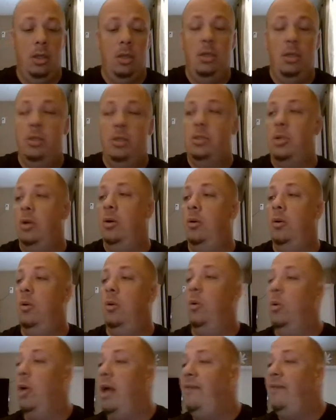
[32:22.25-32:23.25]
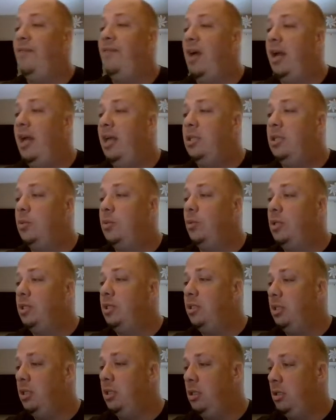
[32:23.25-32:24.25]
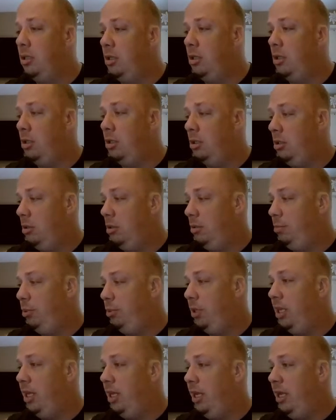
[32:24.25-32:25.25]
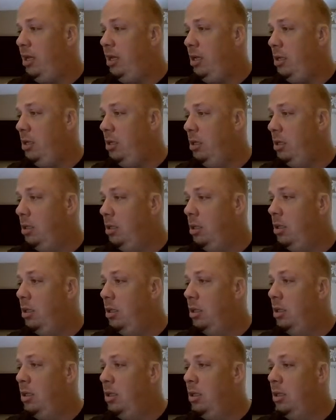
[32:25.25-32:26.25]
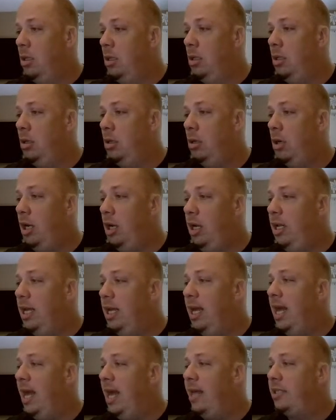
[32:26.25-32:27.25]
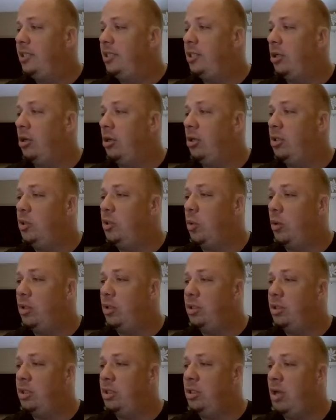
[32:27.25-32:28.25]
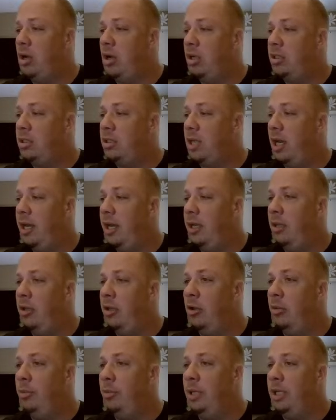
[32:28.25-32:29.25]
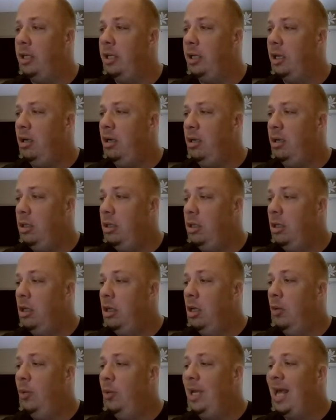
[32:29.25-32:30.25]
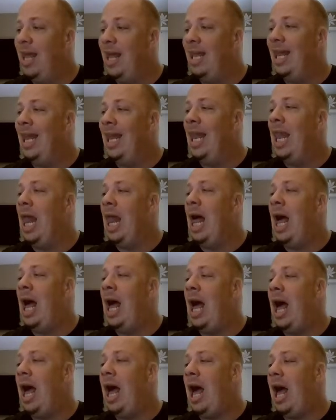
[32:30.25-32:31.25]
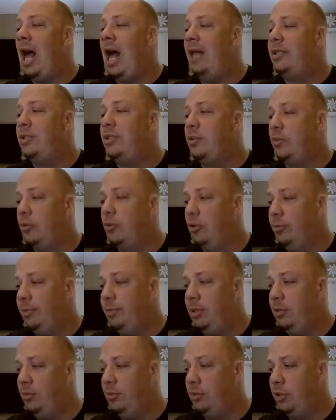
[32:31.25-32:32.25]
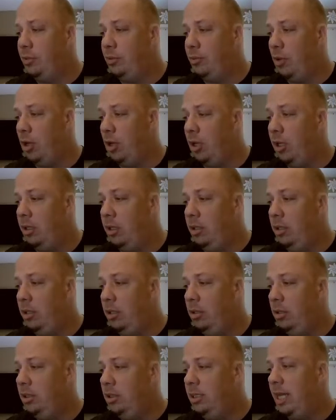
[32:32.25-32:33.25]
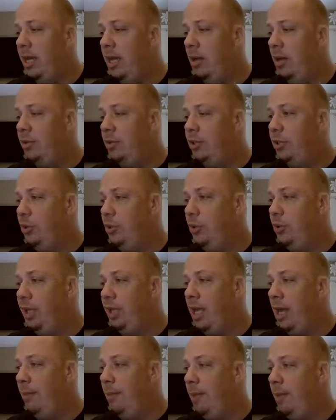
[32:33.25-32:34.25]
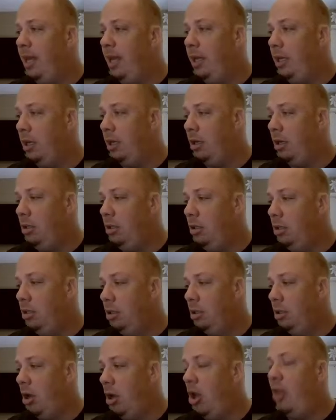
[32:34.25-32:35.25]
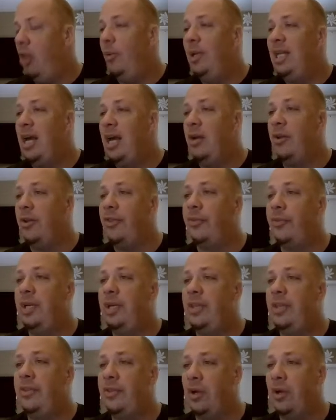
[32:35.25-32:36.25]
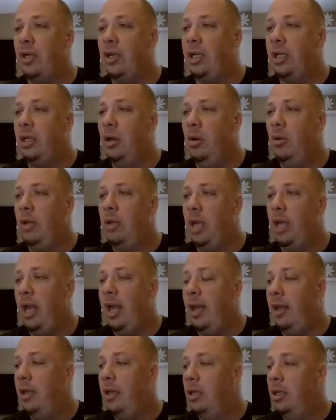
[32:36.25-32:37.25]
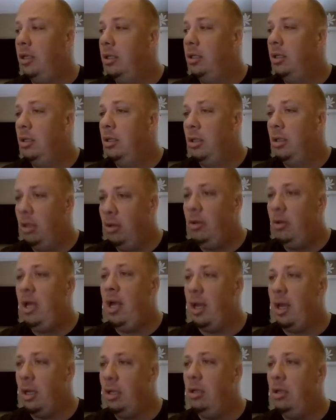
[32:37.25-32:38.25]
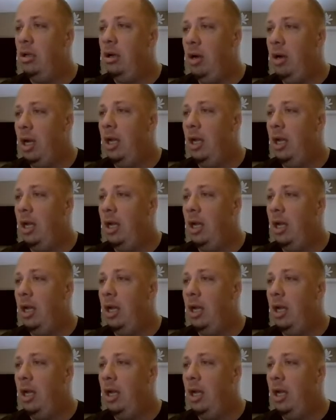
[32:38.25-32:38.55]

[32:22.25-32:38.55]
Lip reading: So FIX was the play. All right. It has turned towards the dark side a little bit here. We got lots of room to run down to the MA here, all the way down to 330. Okay. Okay. All right.